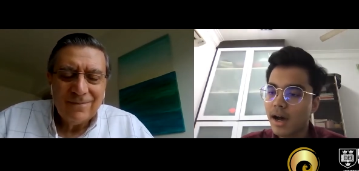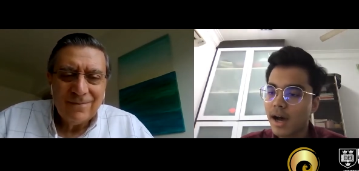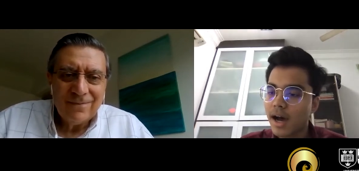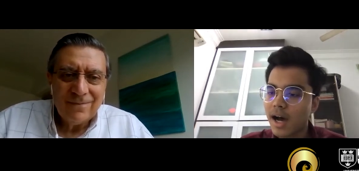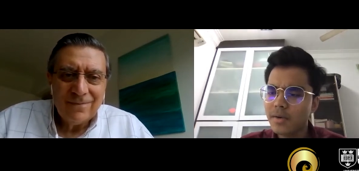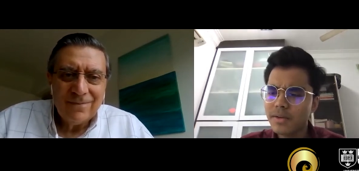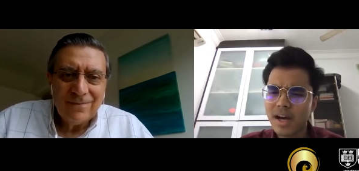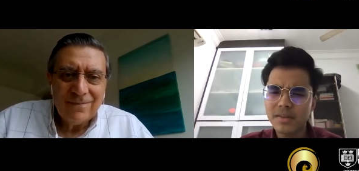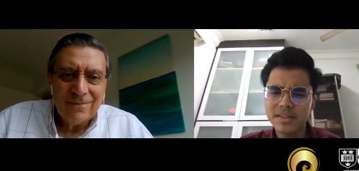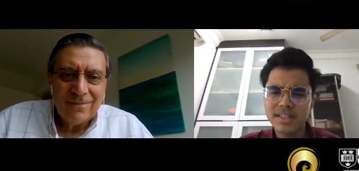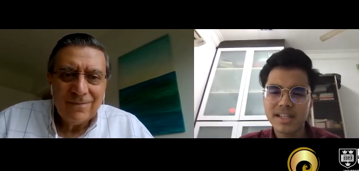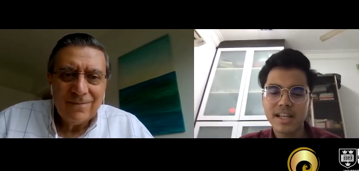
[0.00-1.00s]
Speaker 1: how how
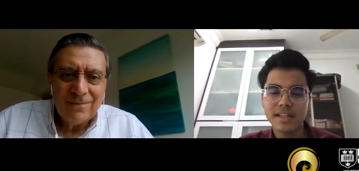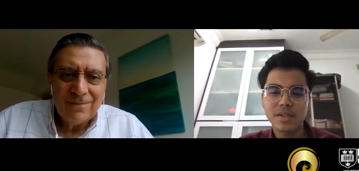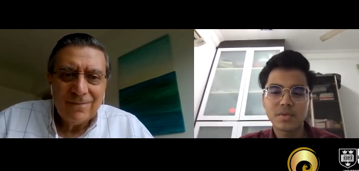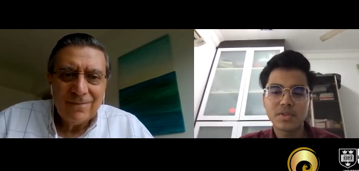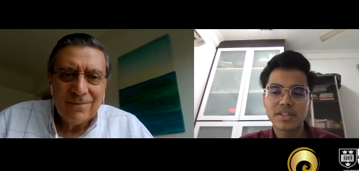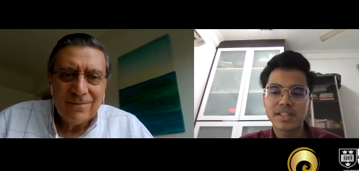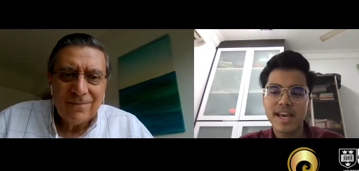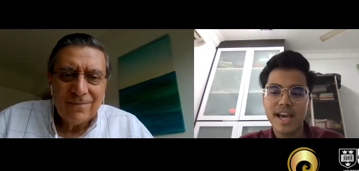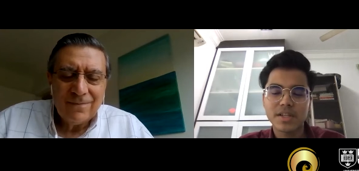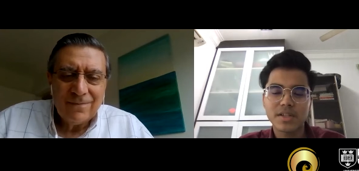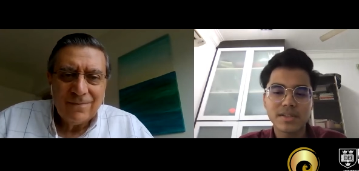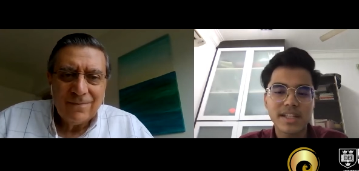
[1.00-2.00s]
does nutrition
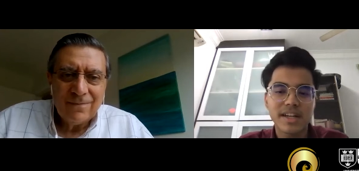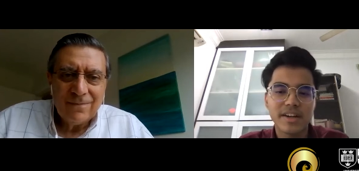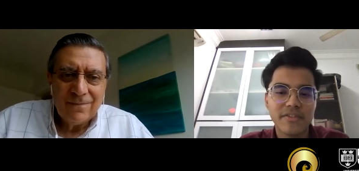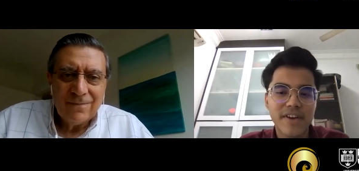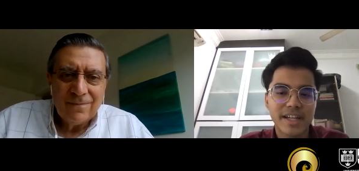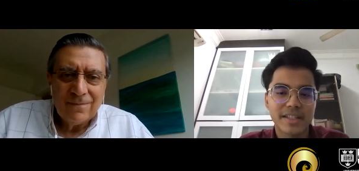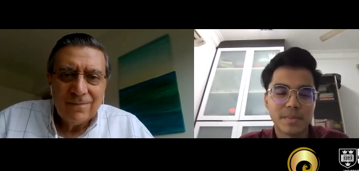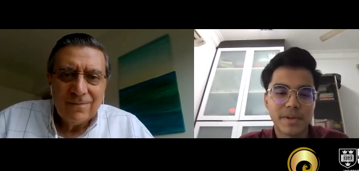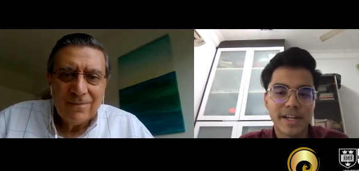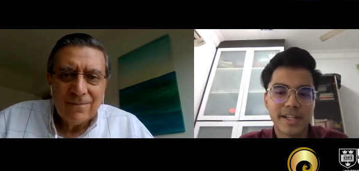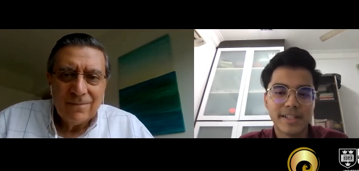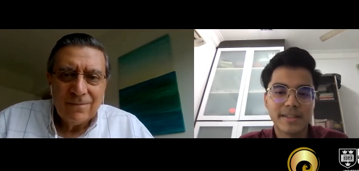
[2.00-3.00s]
actually affect the
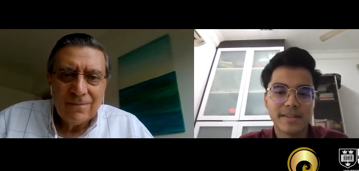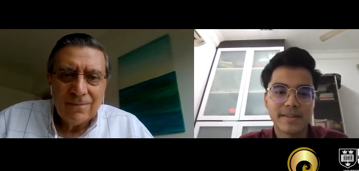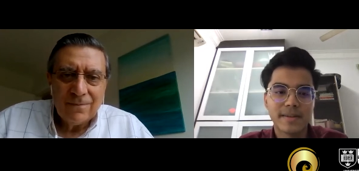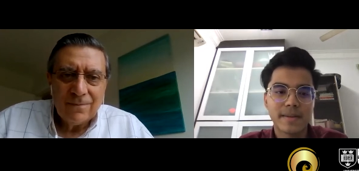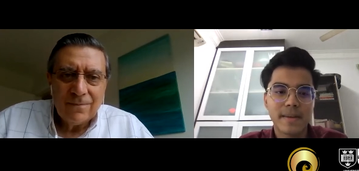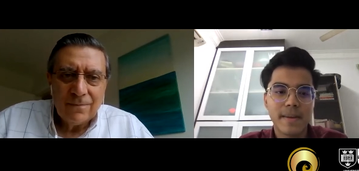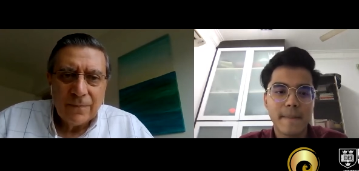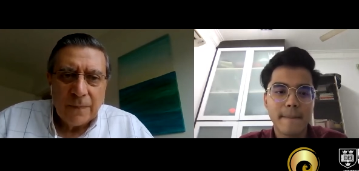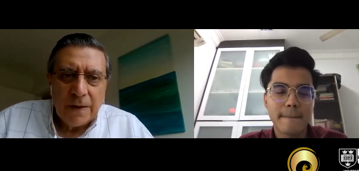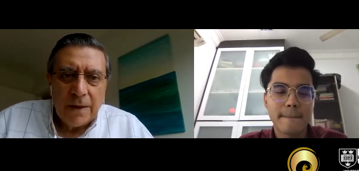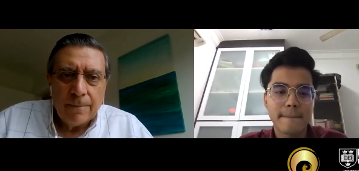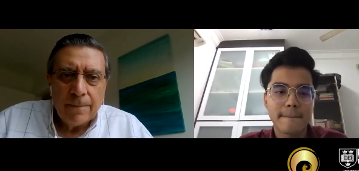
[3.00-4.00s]
brain?
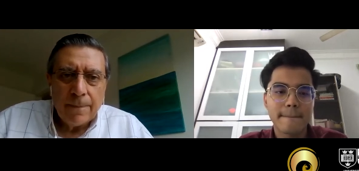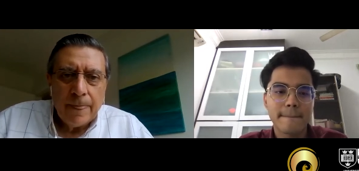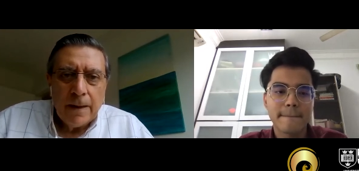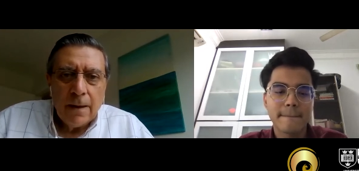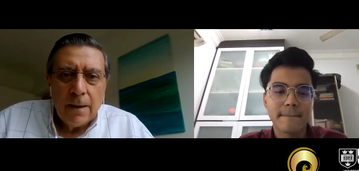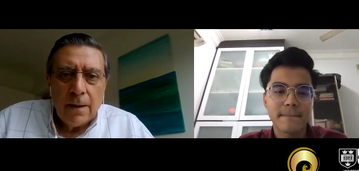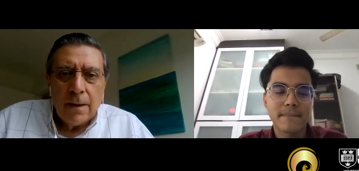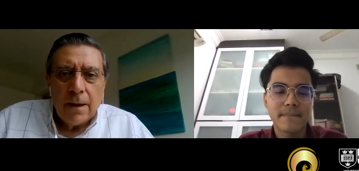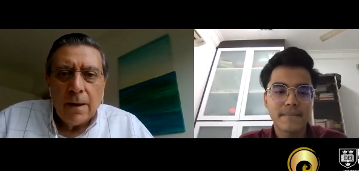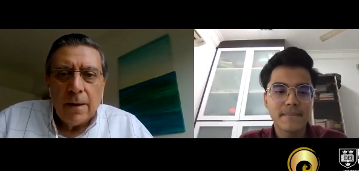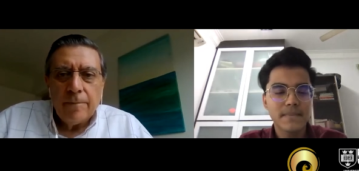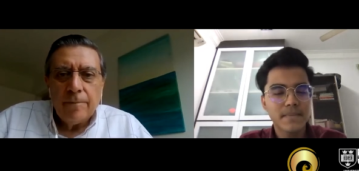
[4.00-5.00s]
Yeah,
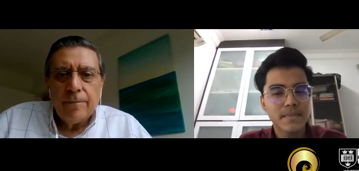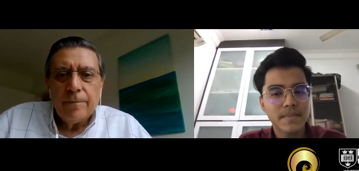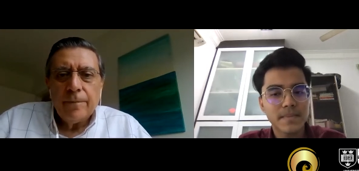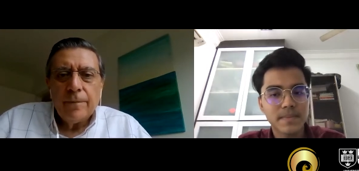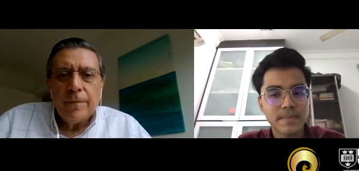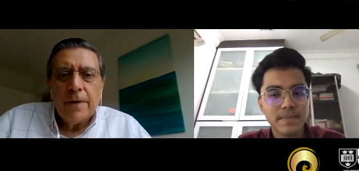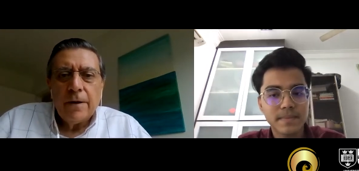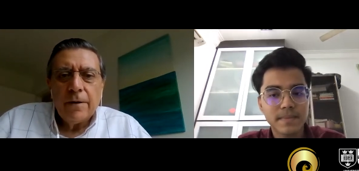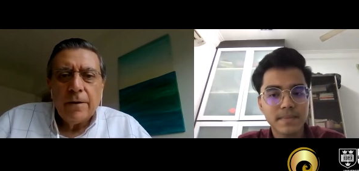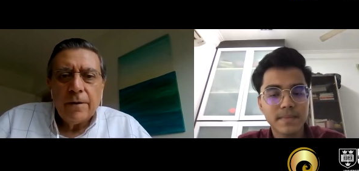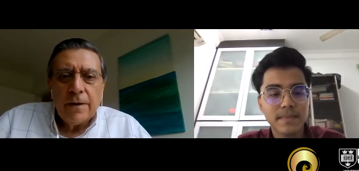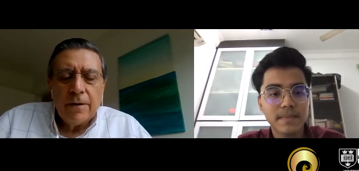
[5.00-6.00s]
um,
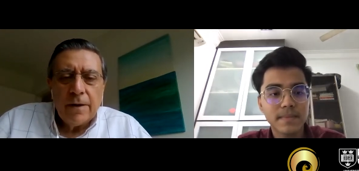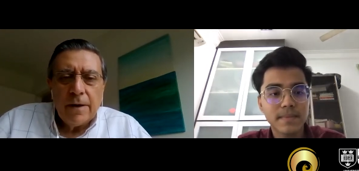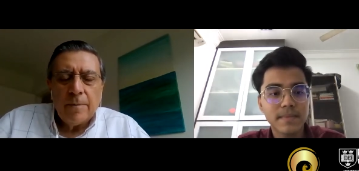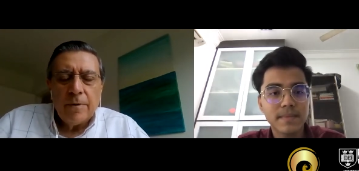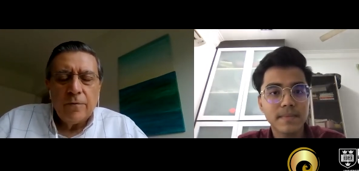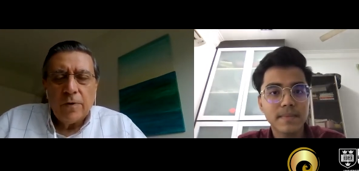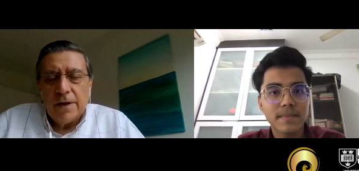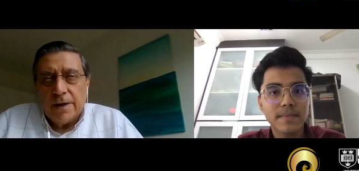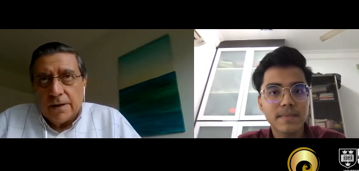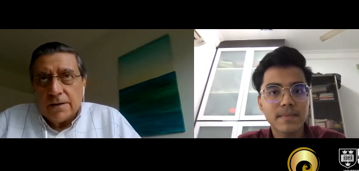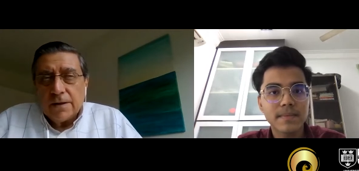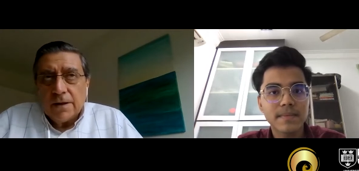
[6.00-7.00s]
Speaker 2: there there are a number of
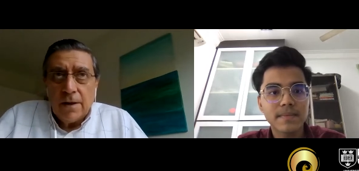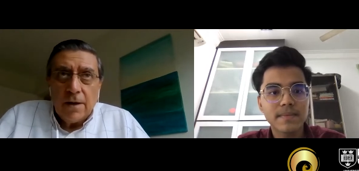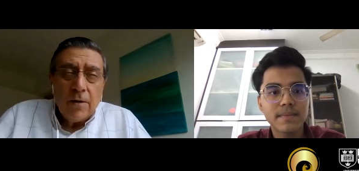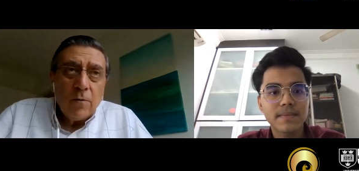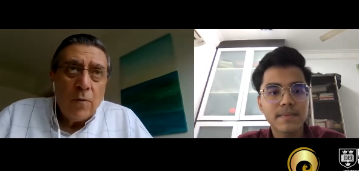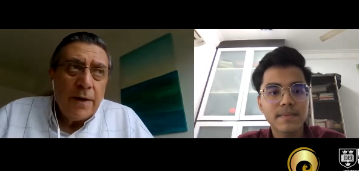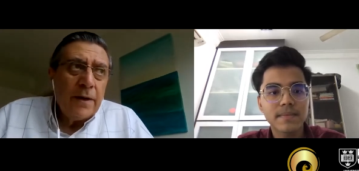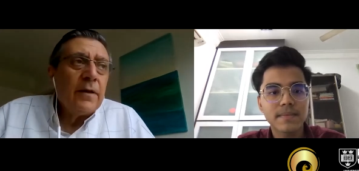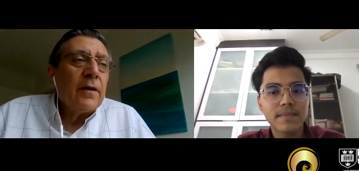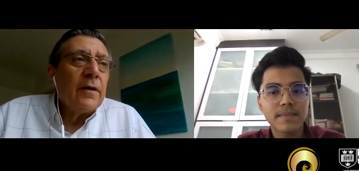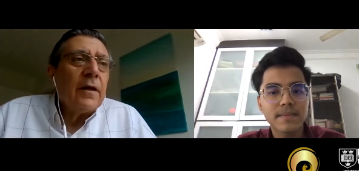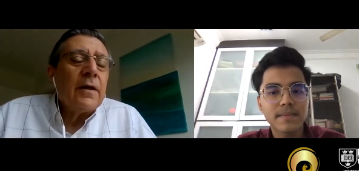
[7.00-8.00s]
ways. One of
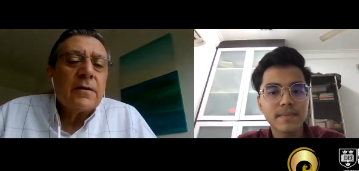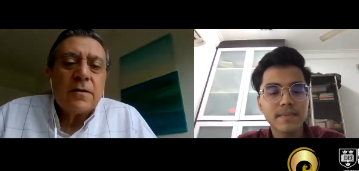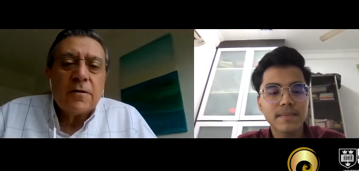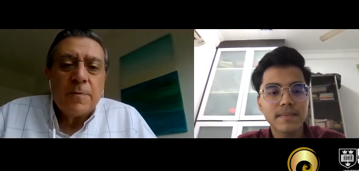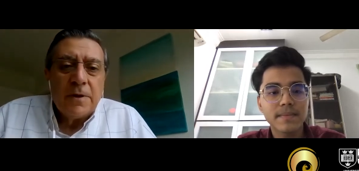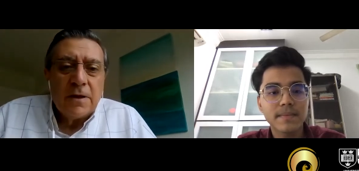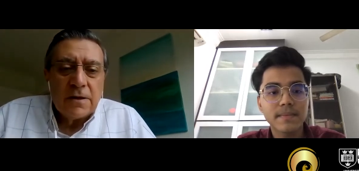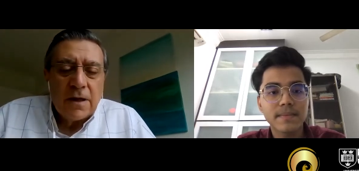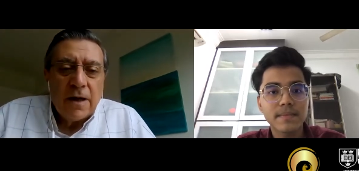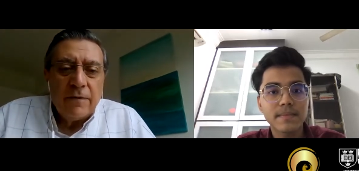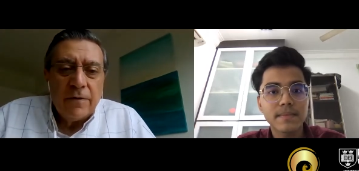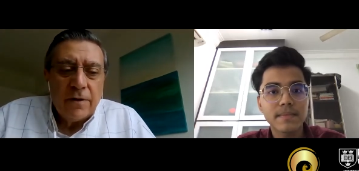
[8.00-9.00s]
the things that's been
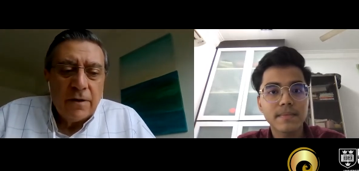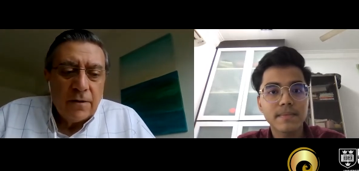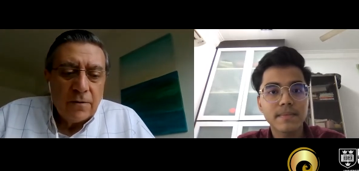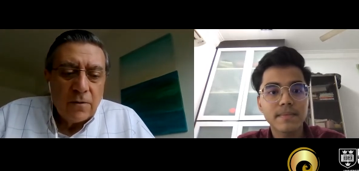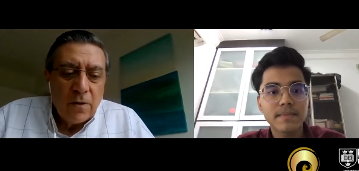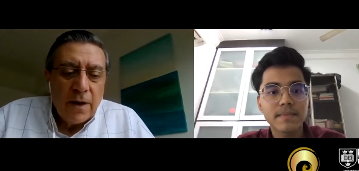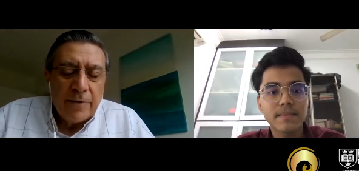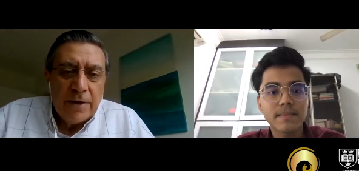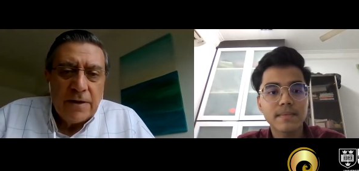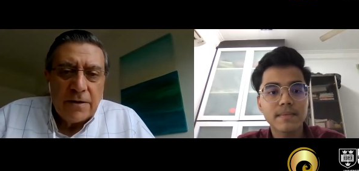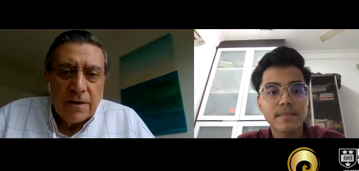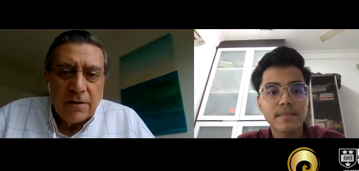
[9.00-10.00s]
discovered in quite
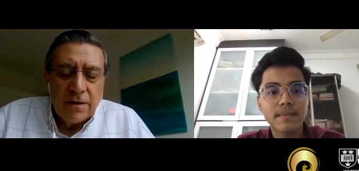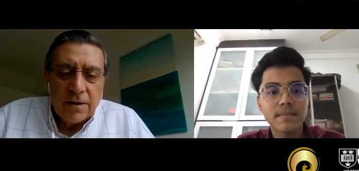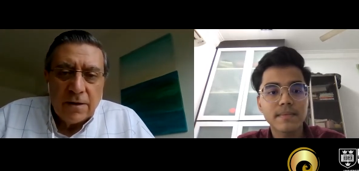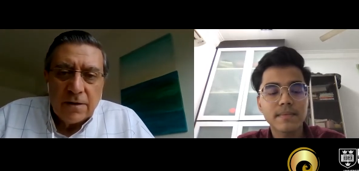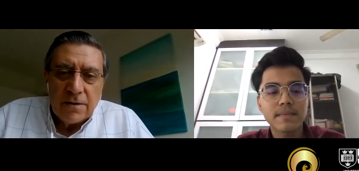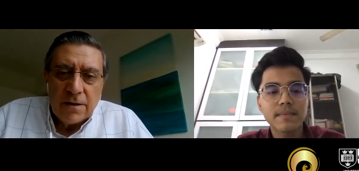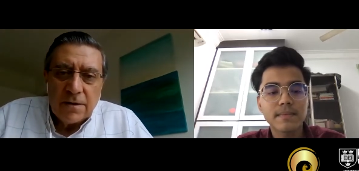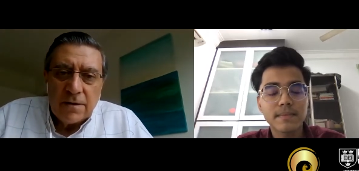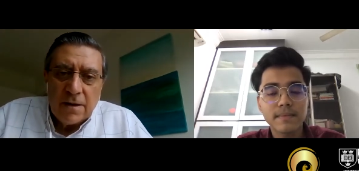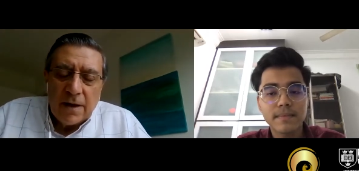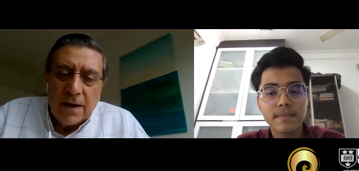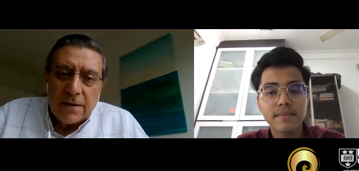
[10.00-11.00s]
recent years is
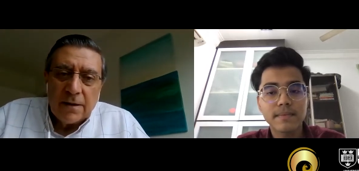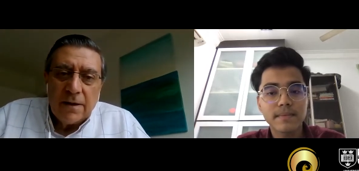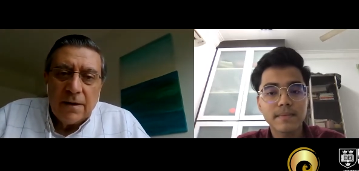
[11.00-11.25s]
that